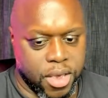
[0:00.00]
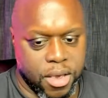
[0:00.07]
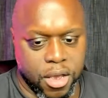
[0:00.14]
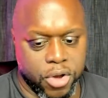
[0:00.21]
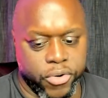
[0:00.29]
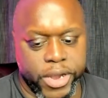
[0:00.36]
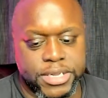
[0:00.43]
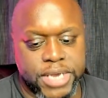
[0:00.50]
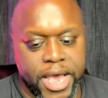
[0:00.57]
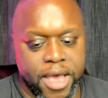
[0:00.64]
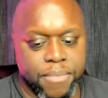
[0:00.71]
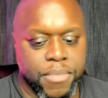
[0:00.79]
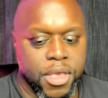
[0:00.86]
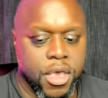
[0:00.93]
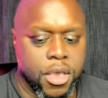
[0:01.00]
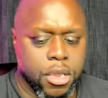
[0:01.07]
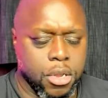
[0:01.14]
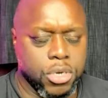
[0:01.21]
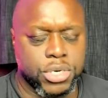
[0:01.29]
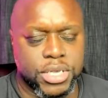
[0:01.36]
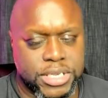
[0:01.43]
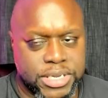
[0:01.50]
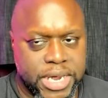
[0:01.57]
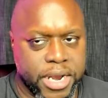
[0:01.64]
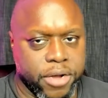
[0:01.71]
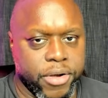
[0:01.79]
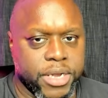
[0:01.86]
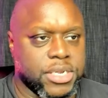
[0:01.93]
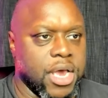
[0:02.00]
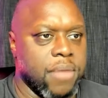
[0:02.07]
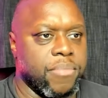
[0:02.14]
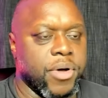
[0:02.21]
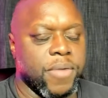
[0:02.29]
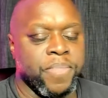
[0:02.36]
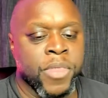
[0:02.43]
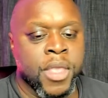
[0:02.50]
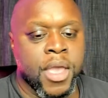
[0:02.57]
a great time. Usually it's not a great time. But